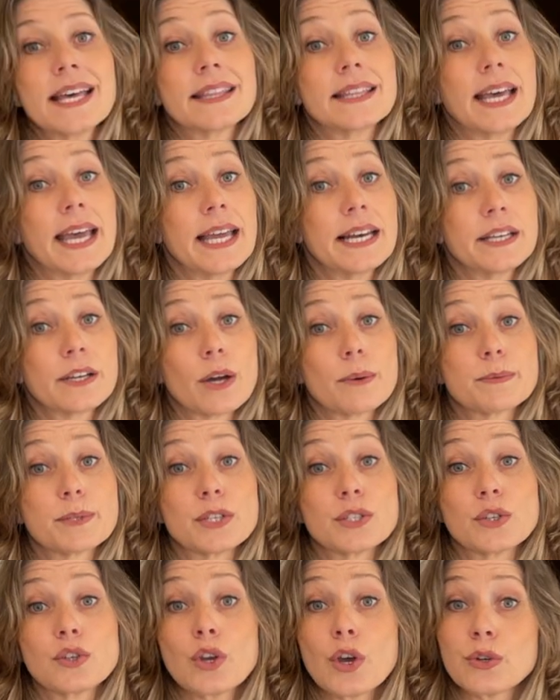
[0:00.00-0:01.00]
the
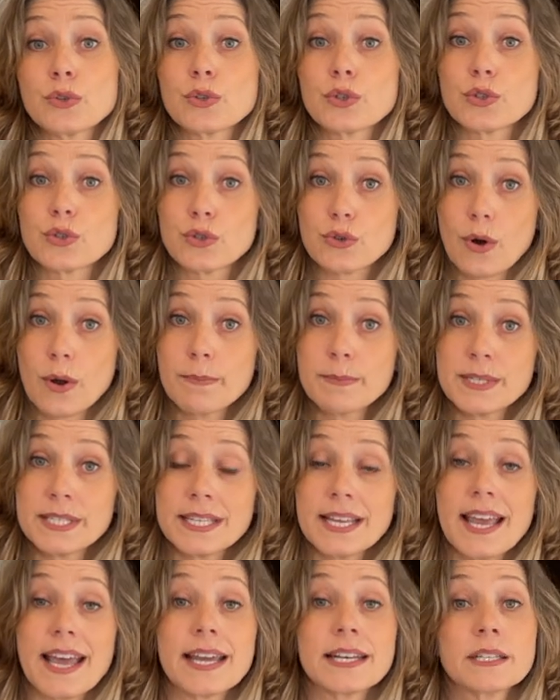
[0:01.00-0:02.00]
helicopter's nose
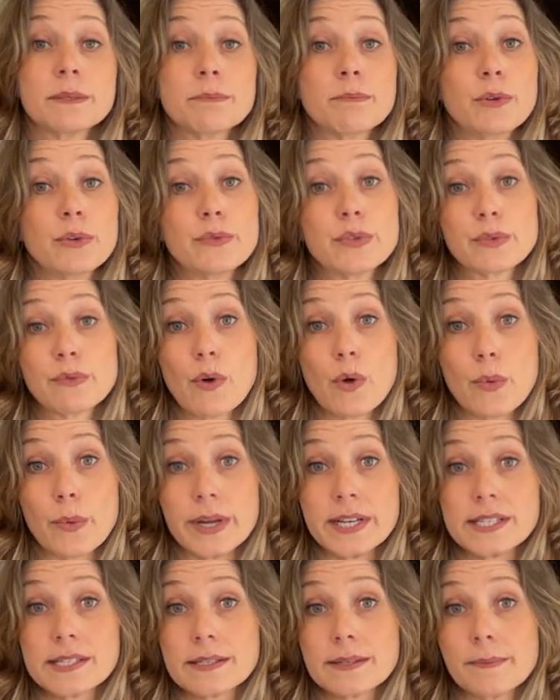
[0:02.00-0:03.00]
drops and it moves
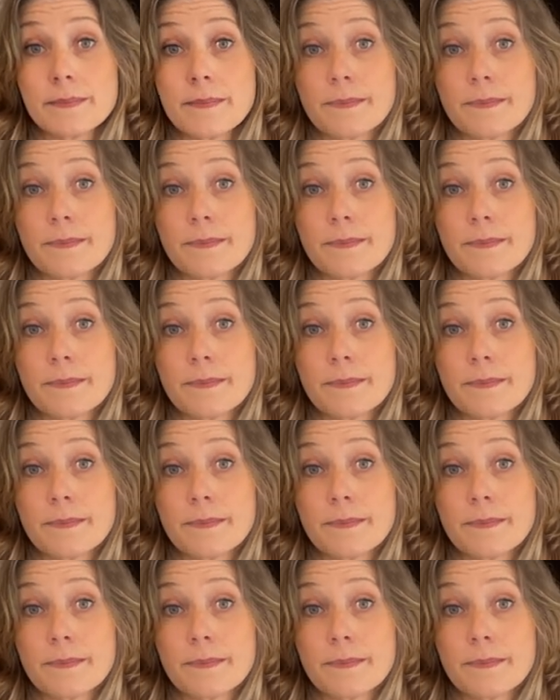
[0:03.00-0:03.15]
forwards.